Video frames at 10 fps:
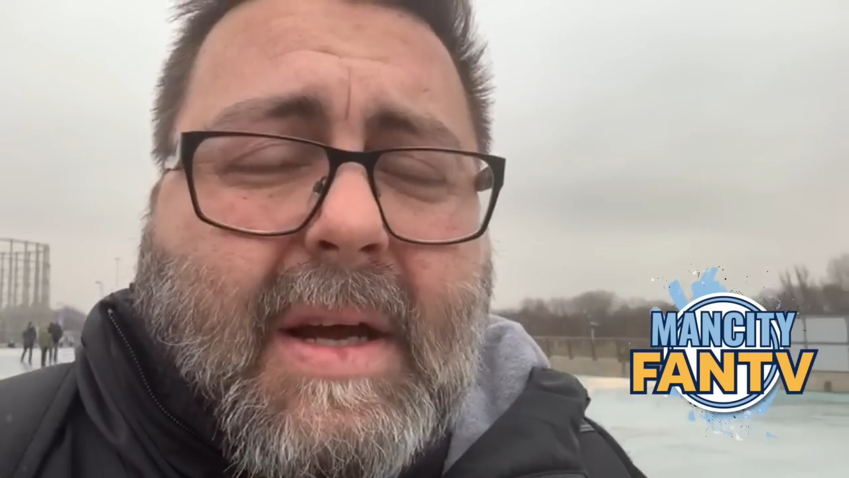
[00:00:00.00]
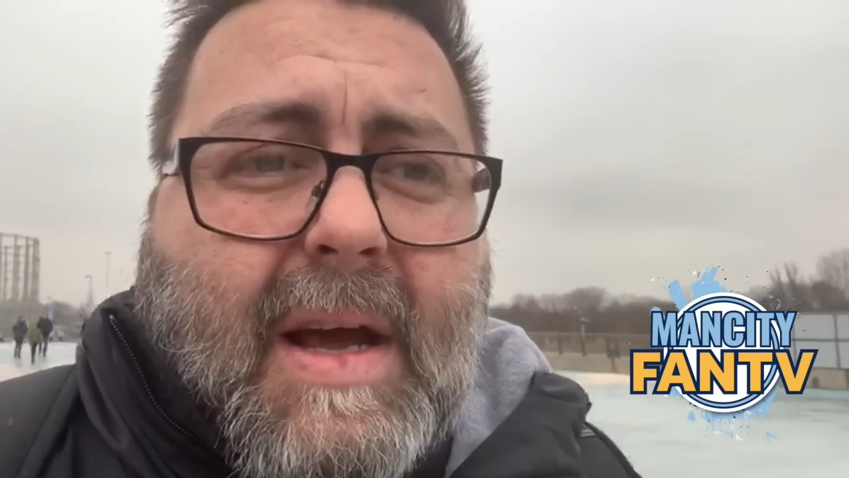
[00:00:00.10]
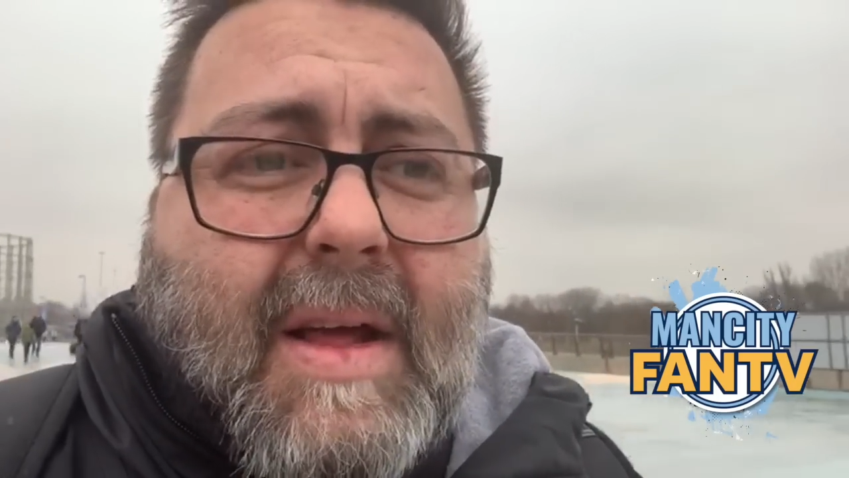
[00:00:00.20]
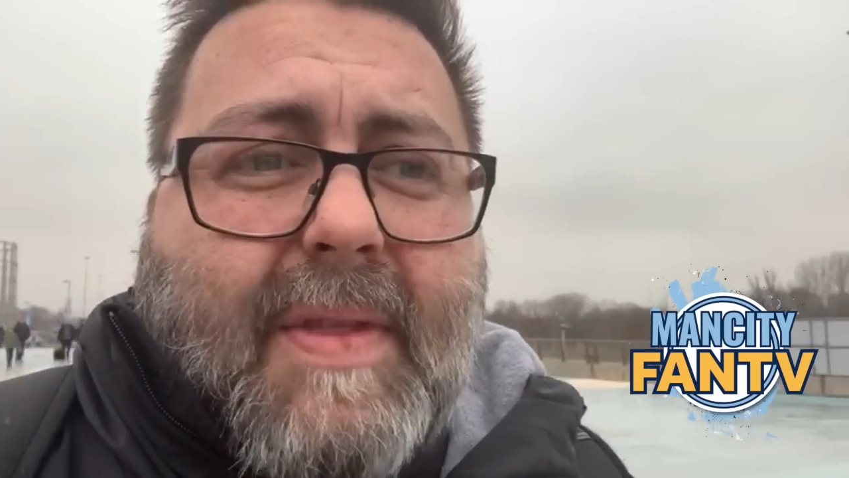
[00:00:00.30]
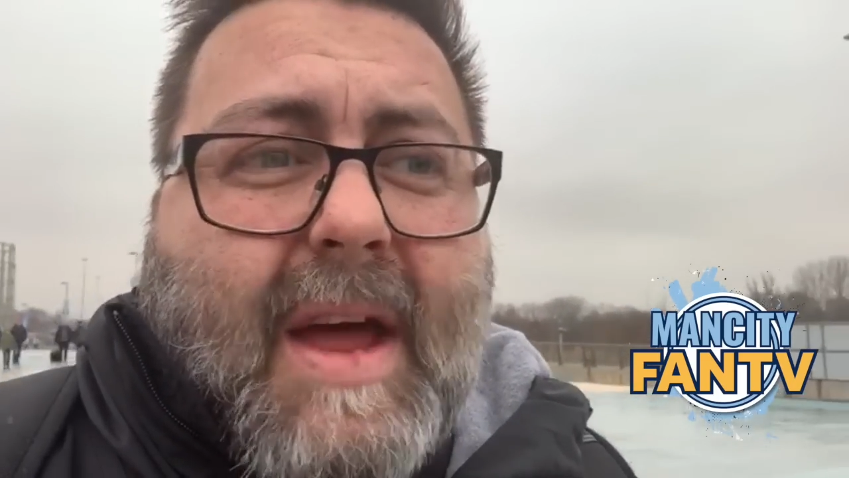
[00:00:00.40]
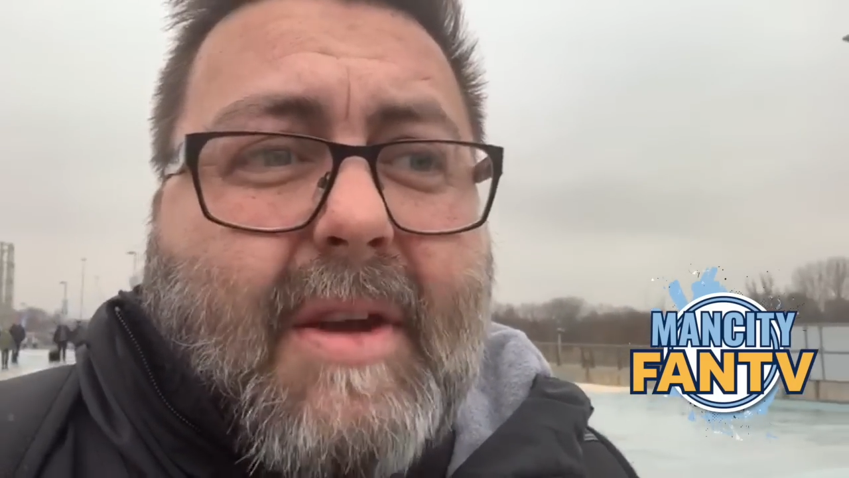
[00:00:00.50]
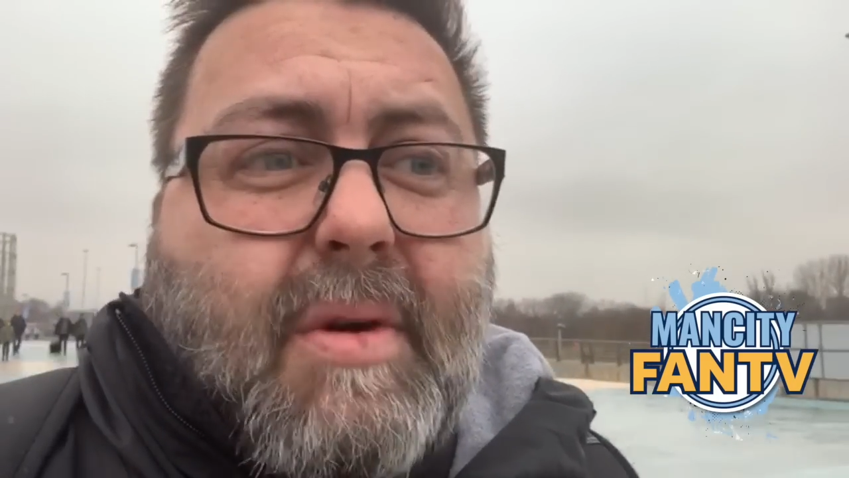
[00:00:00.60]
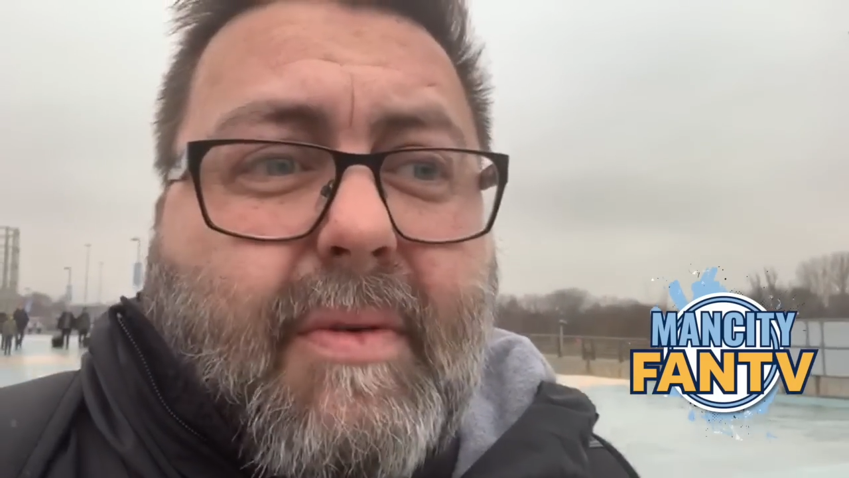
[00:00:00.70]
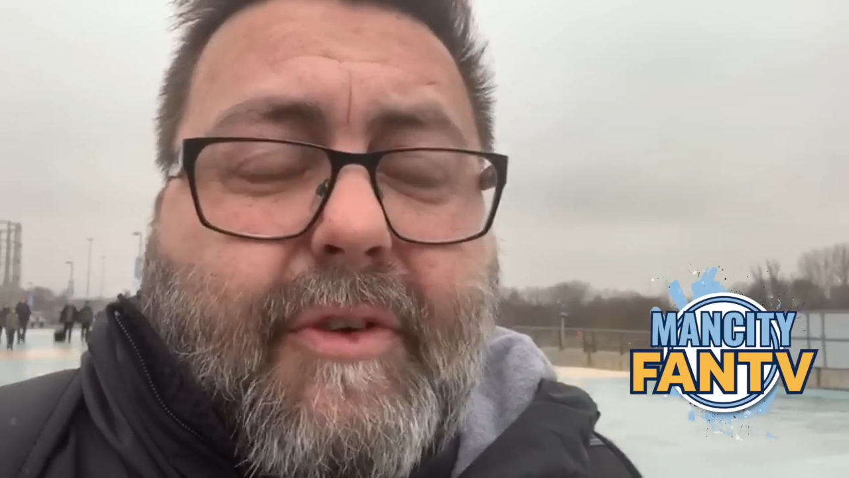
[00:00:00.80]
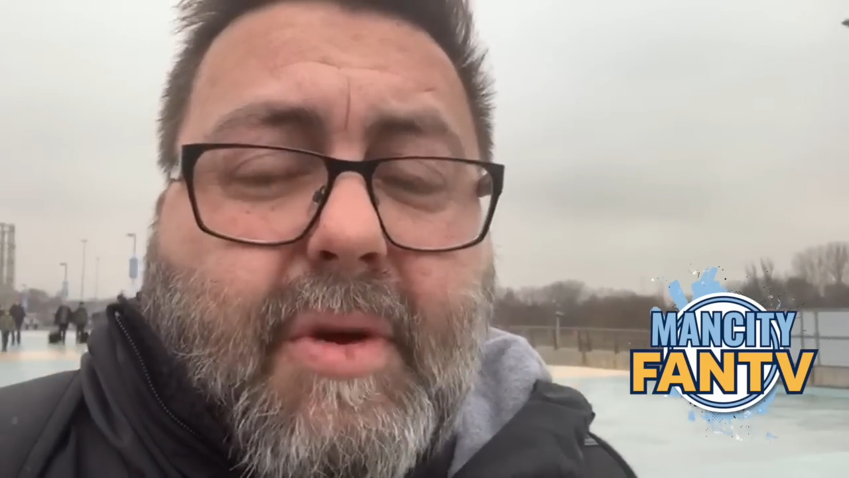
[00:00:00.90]
And then
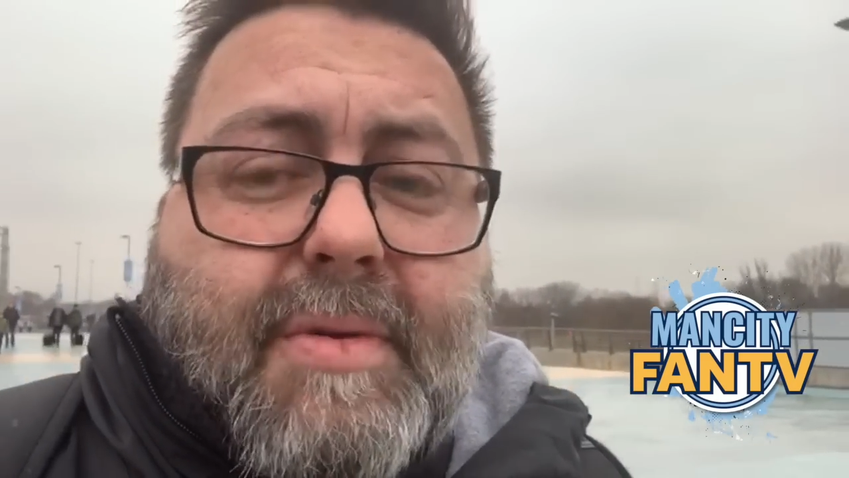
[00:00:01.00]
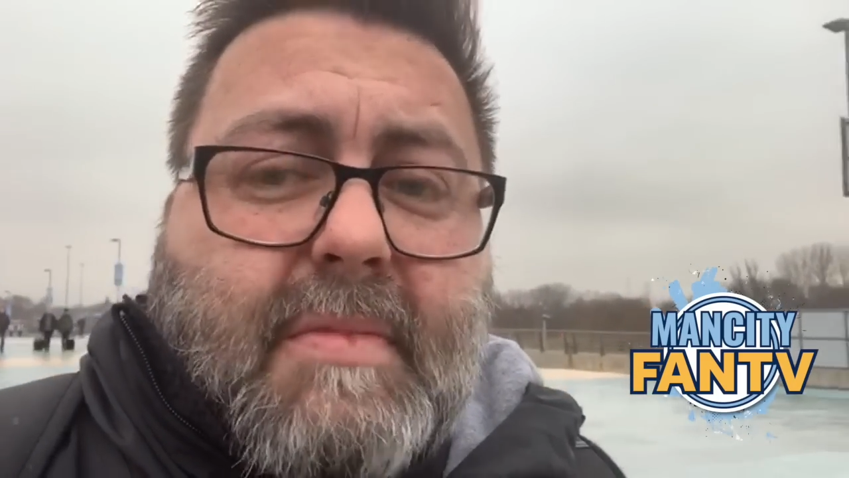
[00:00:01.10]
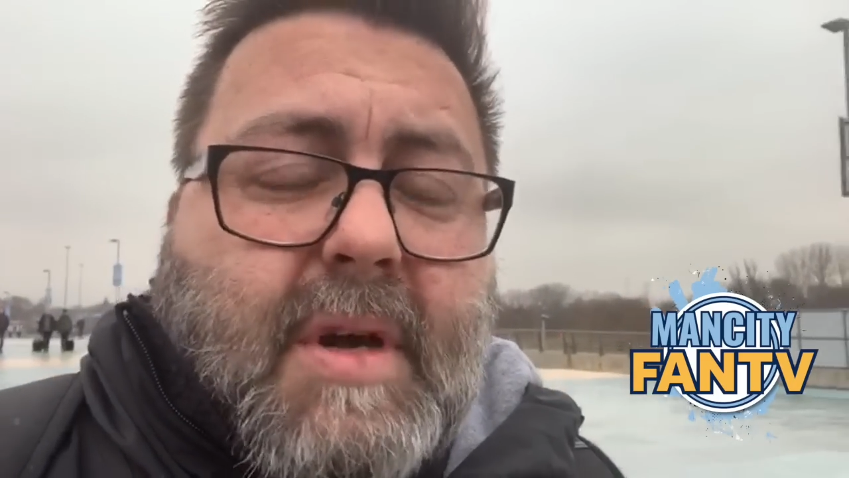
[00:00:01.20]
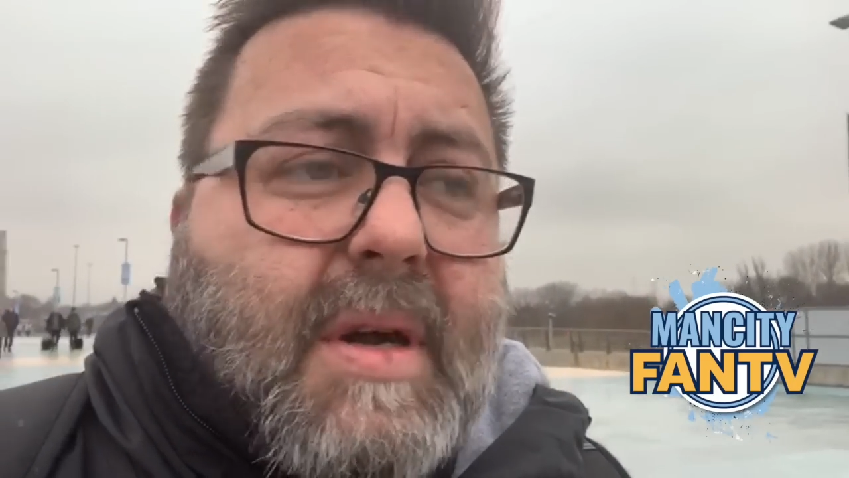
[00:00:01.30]
up front,